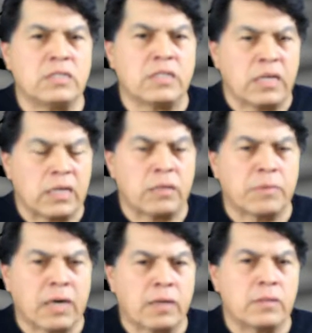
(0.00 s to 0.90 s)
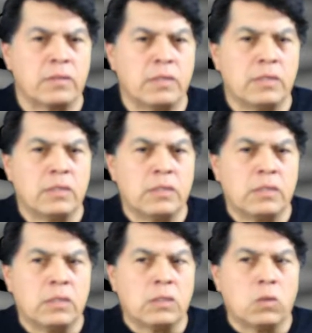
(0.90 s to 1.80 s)
thinking about
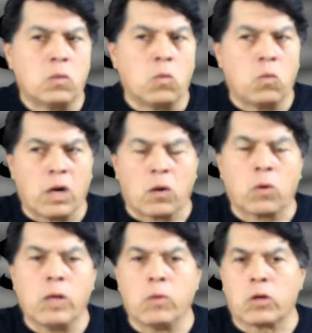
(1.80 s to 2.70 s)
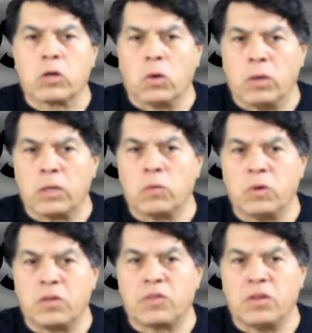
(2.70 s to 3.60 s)
where we were going
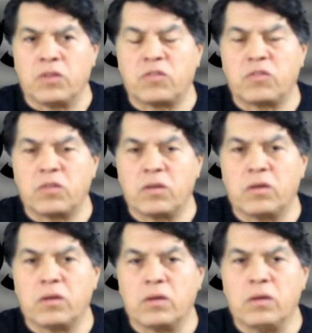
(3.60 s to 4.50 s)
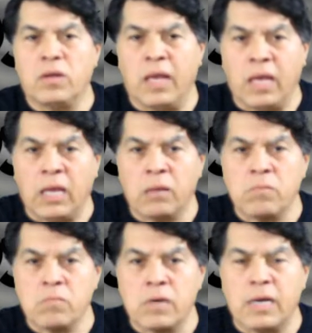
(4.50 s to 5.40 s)
with this
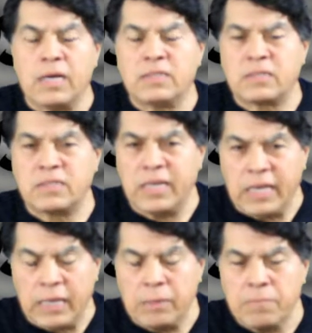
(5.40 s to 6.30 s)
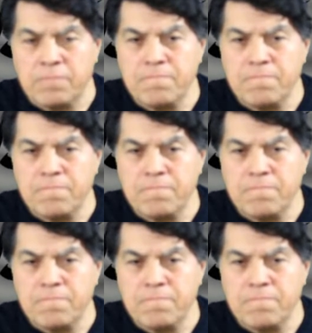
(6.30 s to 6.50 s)
name as a team.